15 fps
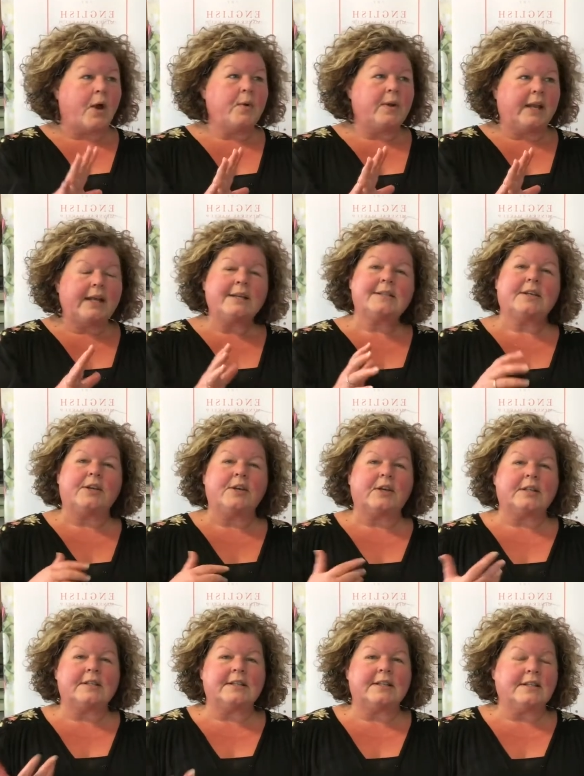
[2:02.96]
only so you
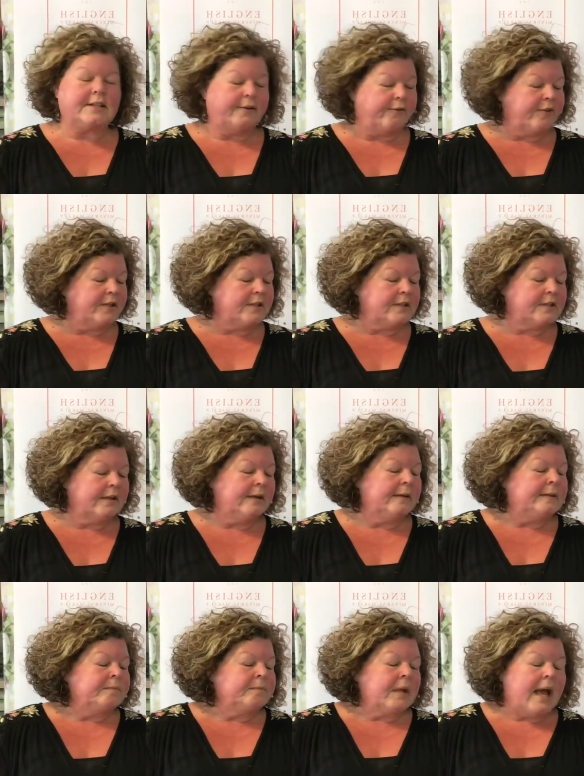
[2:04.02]
can see the difference,
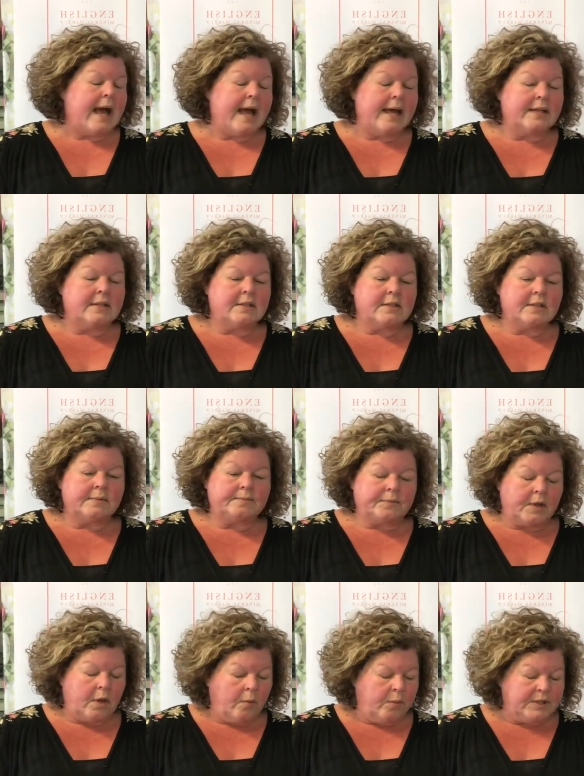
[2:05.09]
and
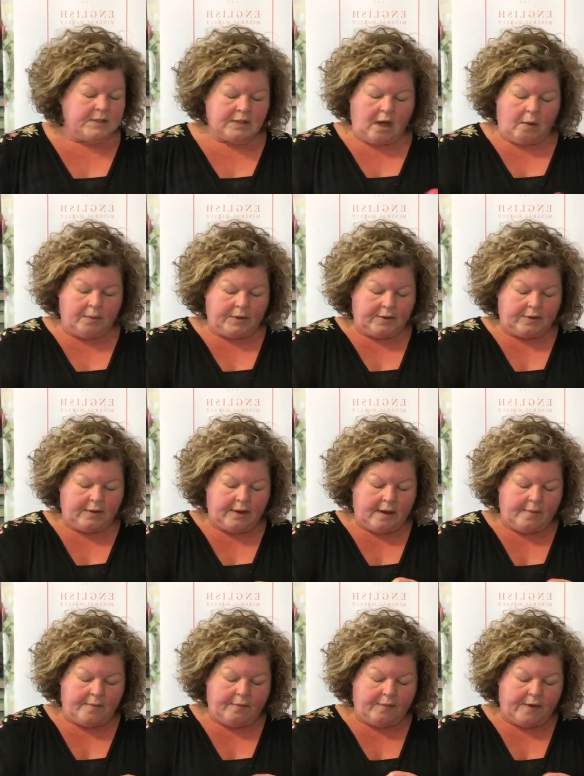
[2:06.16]
we start with
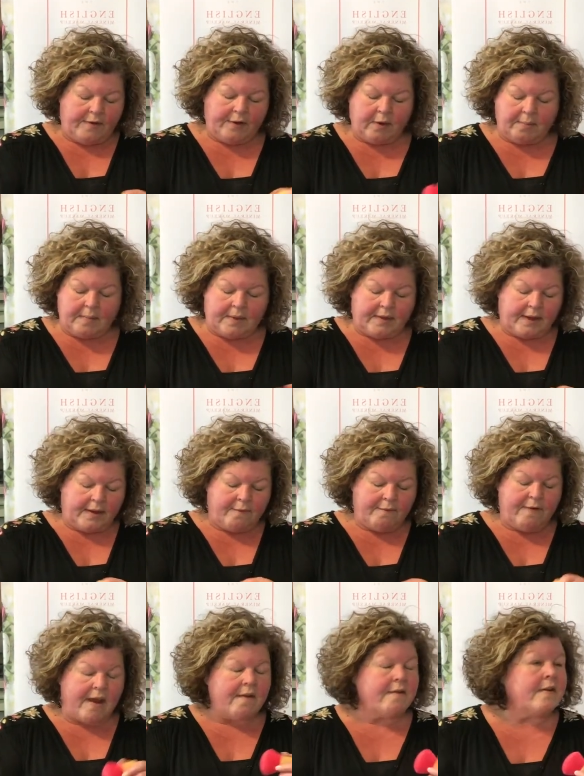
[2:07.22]
Fairy Godmother
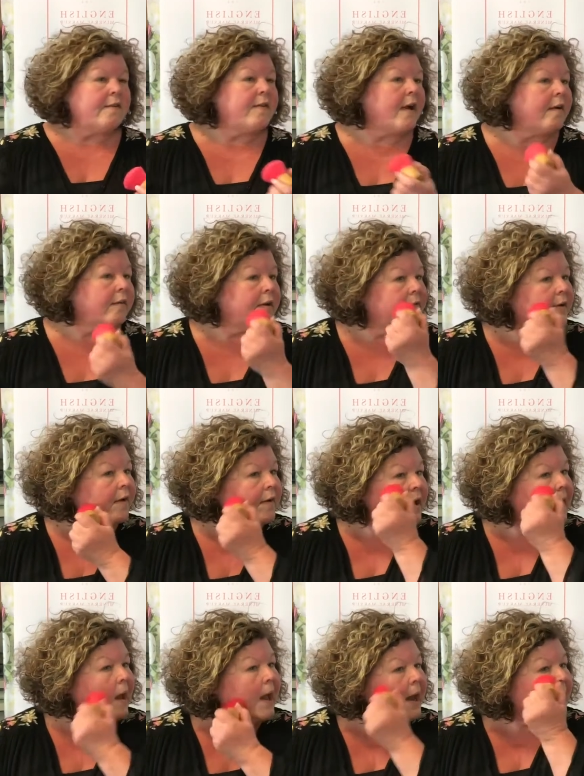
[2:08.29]
very
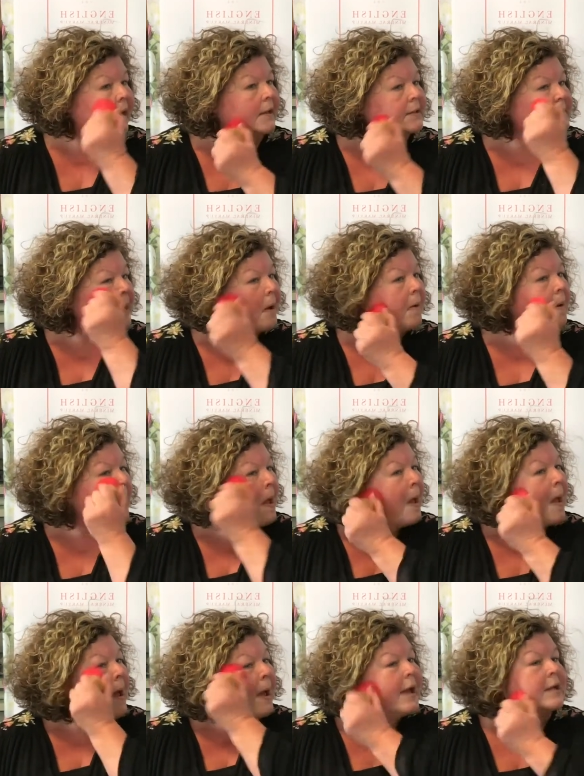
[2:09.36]
lightly. So
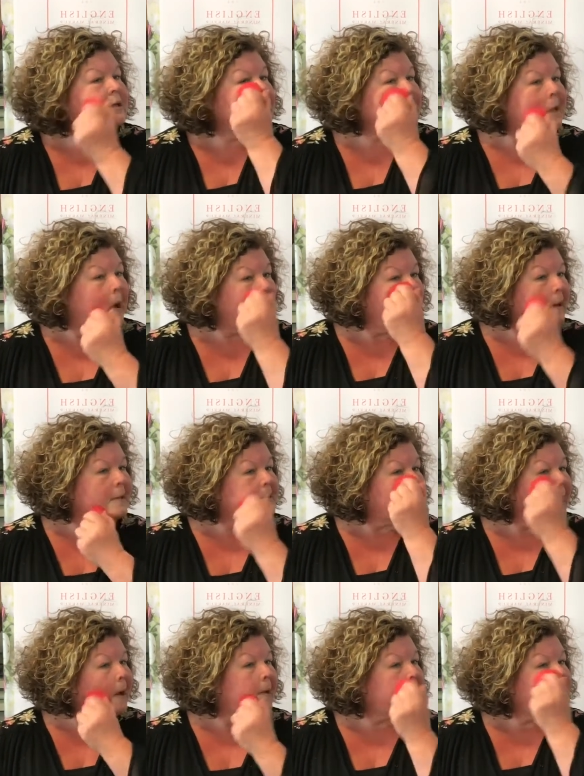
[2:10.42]
it's a tiny
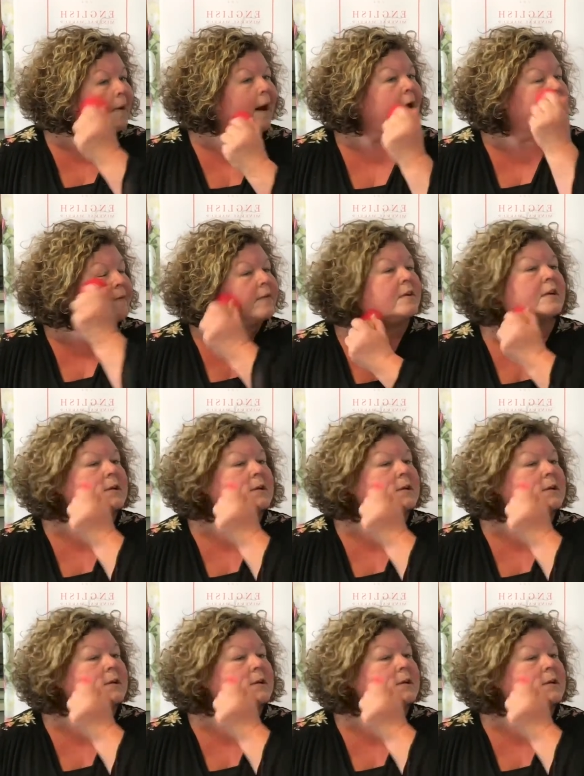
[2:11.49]
buff, and